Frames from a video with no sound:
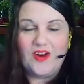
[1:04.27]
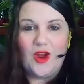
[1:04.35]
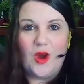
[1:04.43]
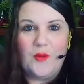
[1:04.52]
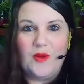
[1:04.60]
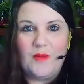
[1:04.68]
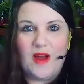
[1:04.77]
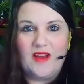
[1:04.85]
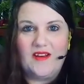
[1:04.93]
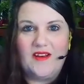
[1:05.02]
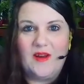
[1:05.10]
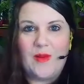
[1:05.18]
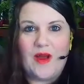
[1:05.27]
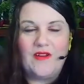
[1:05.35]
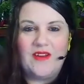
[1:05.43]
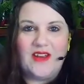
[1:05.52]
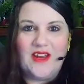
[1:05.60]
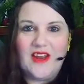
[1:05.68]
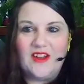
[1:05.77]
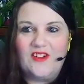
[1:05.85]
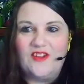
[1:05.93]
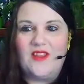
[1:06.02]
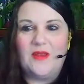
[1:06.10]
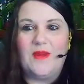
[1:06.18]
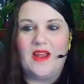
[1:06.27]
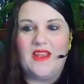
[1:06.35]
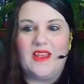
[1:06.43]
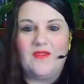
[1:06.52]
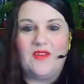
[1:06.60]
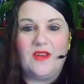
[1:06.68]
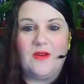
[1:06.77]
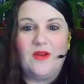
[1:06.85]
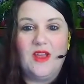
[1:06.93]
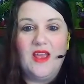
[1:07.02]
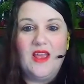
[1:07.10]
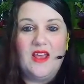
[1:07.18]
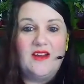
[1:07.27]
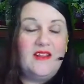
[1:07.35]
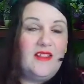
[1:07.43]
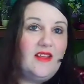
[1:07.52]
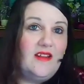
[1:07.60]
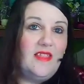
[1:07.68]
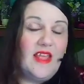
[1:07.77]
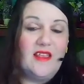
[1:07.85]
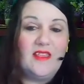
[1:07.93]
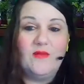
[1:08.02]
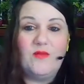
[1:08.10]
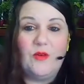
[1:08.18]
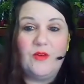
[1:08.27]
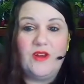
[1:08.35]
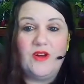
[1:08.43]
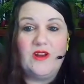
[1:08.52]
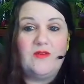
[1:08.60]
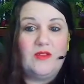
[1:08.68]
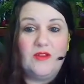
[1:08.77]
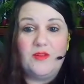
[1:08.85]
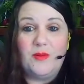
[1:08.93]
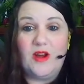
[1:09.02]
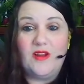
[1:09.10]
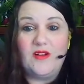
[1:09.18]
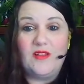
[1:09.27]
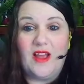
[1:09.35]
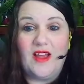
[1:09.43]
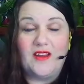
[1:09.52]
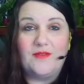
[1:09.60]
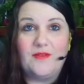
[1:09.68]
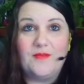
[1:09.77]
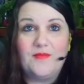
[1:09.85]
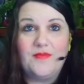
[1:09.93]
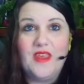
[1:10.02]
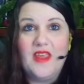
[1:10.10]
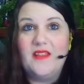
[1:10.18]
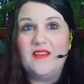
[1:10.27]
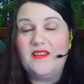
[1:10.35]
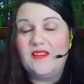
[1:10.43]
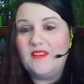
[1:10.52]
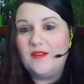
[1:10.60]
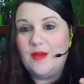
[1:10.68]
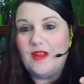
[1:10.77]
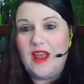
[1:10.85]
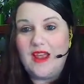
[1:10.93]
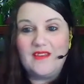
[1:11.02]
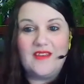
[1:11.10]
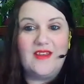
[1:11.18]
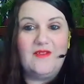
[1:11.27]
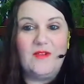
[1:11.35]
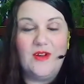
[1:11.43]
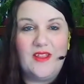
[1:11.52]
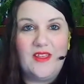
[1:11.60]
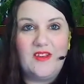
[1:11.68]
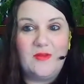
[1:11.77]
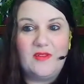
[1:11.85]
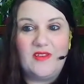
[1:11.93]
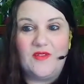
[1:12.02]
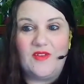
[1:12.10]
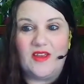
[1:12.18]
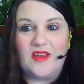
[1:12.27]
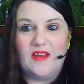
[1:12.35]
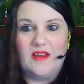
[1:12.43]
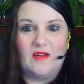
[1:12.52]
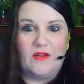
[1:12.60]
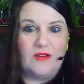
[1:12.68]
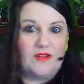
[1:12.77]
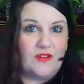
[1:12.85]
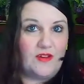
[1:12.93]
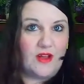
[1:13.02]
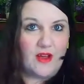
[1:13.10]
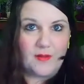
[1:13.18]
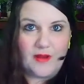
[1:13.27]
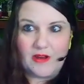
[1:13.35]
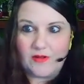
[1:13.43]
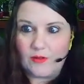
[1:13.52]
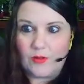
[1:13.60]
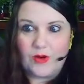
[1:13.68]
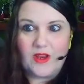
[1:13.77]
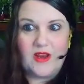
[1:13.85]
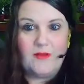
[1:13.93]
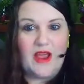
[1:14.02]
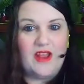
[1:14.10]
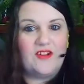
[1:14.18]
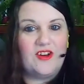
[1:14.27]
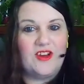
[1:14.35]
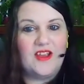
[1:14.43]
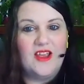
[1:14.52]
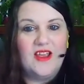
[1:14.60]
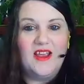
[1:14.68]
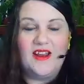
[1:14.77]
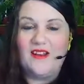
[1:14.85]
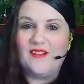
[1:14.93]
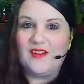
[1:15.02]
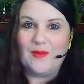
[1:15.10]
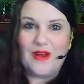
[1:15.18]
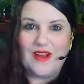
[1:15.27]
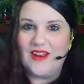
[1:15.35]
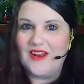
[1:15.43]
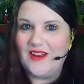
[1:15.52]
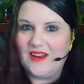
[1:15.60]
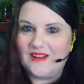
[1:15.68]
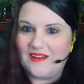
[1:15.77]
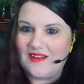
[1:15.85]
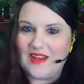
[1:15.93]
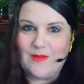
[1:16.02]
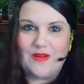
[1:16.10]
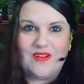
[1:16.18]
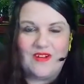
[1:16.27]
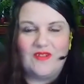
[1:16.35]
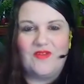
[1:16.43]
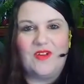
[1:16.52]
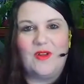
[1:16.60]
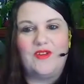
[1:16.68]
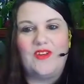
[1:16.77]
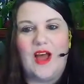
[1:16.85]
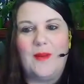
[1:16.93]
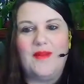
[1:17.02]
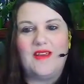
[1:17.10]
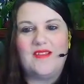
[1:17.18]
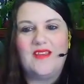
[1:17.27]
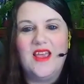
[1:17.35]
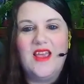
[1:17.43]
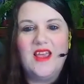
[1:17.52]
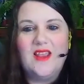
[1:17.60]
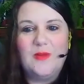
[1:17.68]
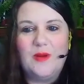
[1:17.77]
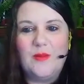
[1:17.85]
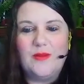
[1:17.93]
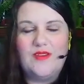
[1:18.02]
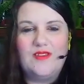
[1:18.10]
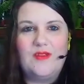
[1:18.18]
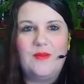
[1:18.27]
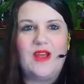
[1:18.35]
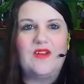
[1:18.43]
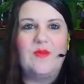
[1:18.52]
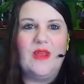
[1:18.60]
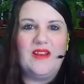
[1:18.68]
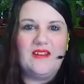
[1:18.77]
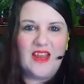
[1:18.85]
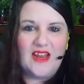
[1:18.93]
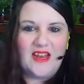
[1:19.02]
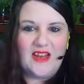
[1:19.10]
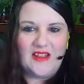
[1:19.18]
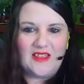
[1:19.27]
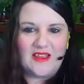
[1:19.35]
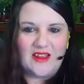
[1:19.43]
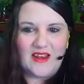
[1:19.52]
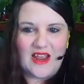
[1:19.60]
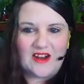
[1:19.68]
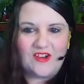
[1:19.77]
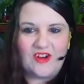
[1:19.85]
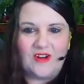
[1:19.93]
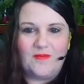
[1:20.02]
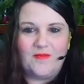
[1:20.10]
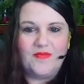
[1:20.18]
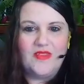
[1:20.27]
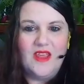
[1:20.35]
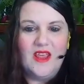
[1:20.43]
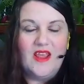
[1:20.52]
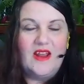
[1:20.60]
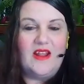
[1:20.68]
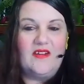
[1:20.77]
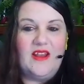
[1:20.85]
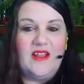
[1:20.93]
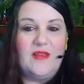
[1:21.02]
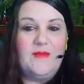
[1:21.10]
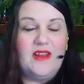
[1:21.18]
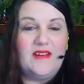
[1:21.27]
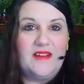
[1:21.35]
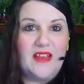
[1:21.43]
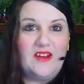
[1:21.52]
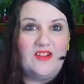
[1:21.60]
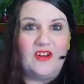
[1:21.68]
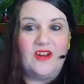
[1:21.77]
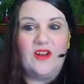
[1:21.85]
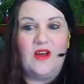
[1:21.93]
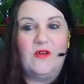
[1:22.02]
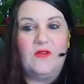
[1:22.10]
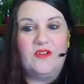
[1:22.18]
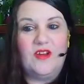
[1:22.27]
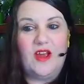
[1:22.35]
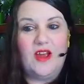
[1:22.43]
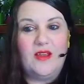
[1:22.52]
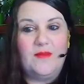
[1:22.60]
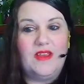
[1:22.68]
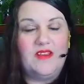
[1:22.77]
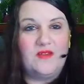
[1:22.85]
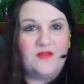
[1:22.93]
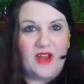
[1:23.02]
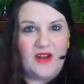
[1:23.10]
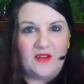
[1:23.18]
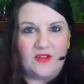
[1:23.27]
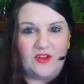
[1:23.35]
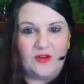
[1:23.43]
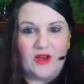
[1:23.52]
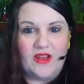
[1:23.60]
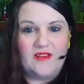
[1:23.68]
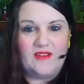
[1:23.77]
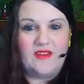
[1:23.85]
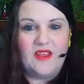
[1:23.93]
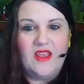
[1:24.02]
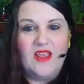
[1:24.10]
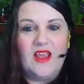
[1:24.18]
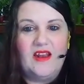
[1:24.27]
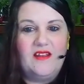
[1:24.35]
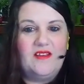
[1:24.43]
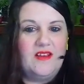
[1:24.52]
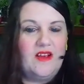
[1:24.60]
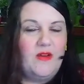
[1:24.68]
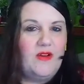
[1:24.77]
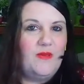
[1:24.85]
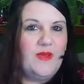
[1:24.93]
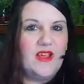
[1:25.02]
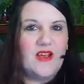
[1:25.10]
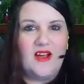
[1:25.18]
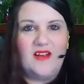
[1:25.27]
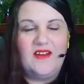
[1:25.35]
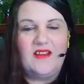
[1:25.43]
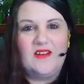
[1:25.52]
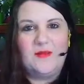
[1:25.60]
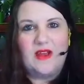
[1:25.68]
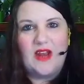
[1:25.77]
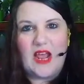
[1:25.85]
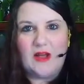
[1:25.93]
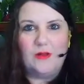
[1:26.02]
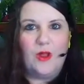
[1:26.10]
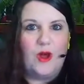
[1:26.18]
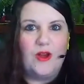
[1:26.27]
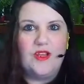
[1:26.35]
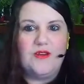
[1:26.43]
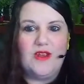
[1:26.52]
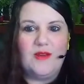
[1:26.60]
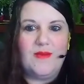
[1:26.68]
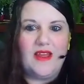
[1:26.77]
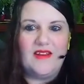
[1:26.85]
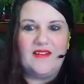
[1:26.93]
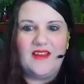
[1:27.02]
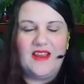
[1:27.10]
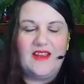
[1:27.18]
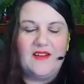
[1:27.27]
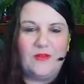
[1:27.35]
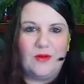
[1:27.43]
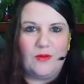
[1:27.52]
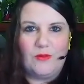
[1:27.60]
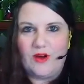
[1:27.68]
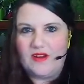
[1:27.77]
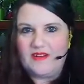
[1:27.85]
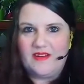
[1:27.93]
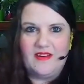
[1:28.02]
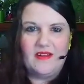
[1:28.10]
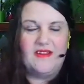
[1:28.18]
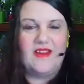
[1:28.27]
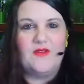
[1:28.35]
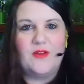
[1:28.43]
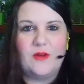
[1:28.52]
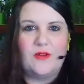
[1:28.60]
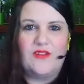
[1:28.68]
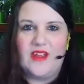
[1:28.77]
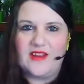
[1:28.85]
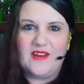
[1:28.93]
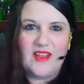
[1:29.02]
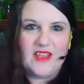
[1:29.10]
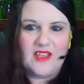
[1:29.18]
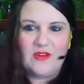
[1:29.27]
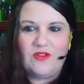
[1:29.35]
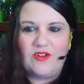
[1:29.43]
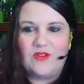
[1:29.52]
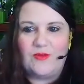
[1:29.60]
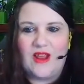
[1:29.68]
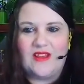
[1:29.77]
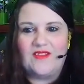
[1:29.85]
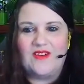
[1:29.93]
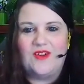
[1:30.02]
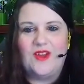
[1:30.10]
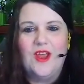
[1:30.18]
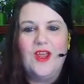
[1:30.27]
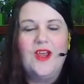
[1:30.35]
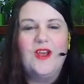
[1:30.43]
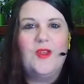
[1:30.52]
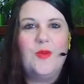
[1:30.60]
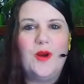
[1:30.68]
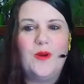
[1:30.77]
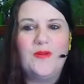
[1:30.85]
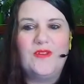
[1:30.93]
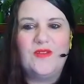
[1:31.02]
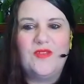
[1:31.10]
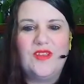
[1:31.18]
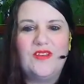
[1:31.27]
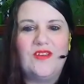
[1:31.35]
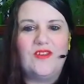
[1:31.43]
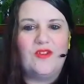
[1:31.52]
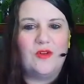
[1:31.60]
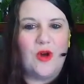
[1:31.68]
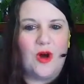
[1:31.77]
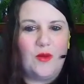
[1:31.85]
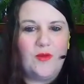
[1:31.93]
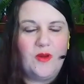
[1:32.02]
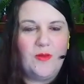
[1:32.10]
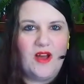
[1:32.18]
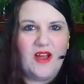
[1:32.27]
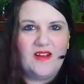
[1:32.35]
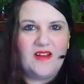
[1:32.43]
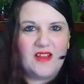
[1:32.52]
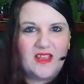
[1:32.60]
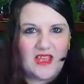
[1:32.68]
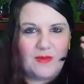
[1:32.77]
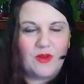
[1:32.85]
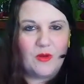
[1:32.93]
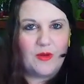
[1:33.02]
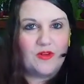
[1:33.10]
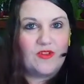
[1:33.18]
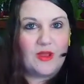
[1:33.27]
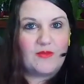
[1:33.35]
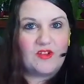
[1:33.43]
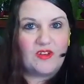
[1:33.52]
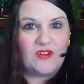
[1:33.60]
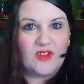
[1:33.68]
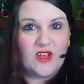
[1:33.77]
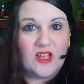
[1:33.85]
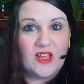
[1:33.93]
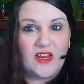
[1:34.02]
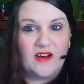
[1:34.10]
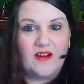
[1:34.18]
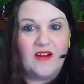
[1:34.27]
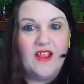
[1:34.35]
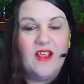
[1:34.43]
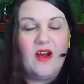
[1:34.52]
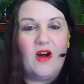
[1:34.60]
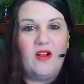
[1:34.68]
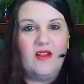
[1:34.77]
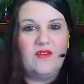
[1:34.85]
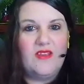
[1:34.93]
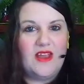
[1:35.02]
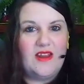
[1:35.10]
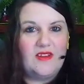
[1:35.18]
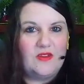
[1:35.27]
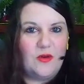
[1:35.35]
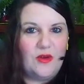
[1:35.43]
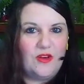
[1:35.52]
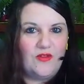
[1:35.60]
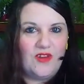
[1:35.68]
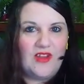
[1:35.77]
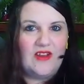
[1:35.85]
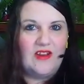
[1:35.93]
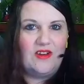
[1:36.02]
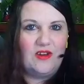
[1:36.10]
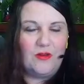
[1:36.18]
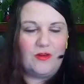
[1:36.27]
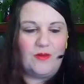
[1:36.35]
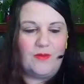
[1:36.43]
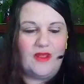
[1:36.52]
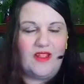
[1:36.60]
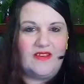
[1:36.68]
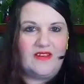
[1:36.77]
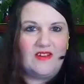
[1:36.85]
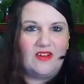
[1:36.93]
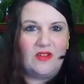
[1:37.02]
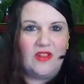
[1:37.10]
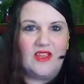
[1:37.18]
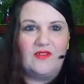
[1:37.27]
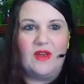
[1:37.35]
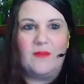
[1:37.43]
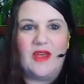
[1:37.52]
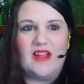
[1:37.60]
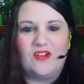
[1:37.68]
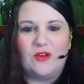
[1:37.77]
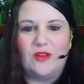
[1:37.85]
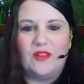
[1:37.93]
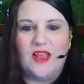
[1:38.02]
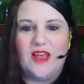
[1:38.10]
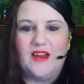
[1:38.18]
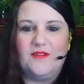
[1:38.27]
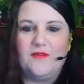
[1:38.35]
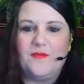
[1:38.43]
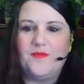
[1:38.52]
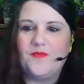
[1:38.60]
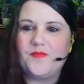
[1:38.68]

and open-minded about any nudges they might give you, and to then thank them for their influence upon your life. This isn't about asking for anything specific, or it's not about working magic. It isn't about getting into deep and difficult topics. The purpose is about maintaining the connection. Now, daily meditation, over time, is vital to us. It isn't going to be a contest about how long you can meditate or what difficult technique you just mastered. The purpose of this is to calm your mind and keep your perceptions clear. All of that is going to feed into your ability to live a magical life.